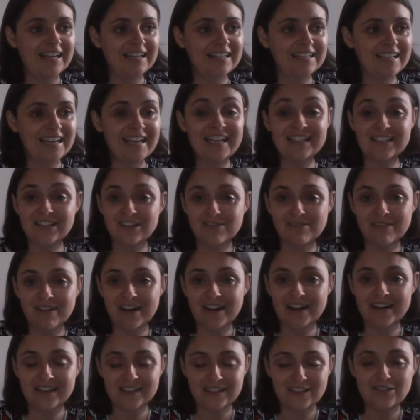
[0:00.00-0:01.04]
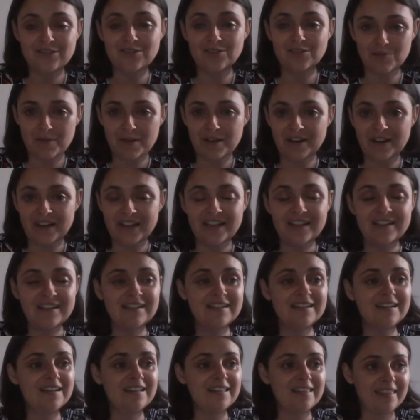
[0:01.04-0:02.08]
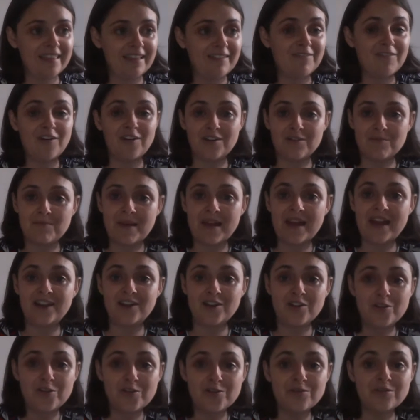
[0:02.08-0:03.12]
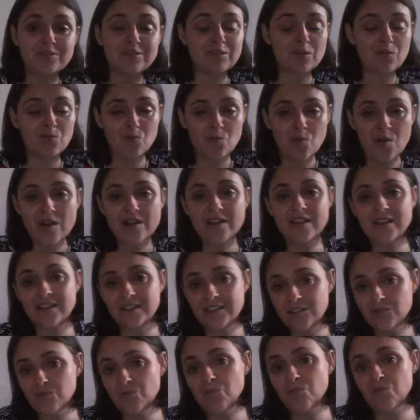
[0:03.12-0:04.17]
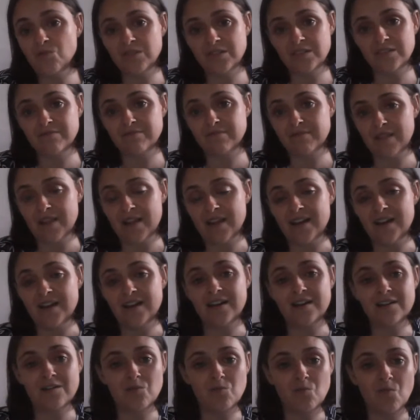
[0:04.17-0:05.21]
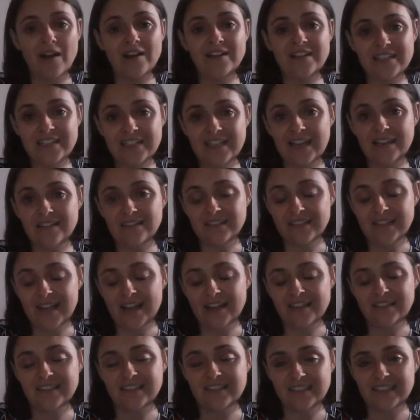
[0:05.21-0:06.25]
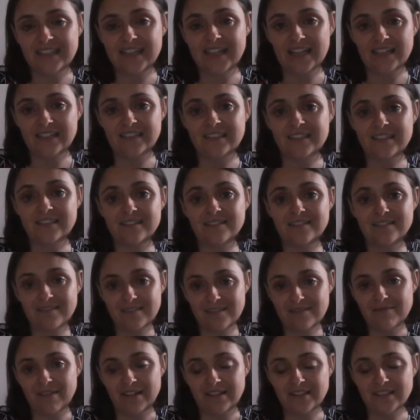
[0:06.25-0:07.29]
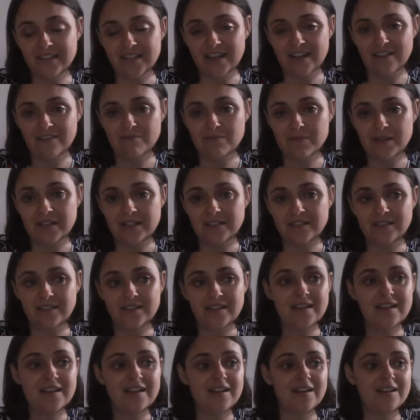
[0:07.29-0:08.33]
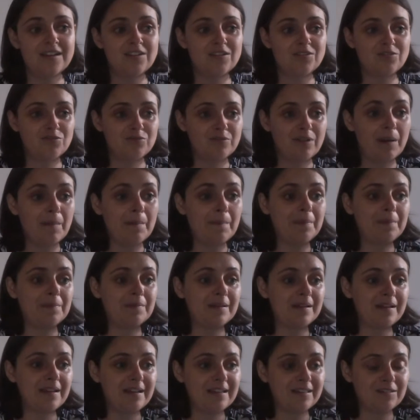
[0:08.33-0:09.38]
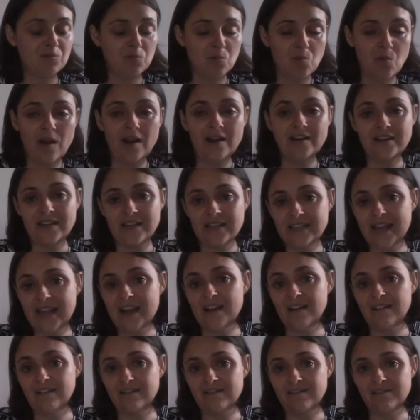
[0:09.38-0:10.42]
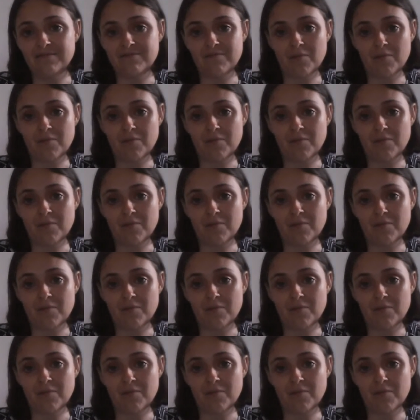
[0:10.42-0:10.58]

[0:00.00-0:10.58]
need to try and install Bernie. They've got a man who's working towards winding down sanctions against the Russian government. Trump is winding down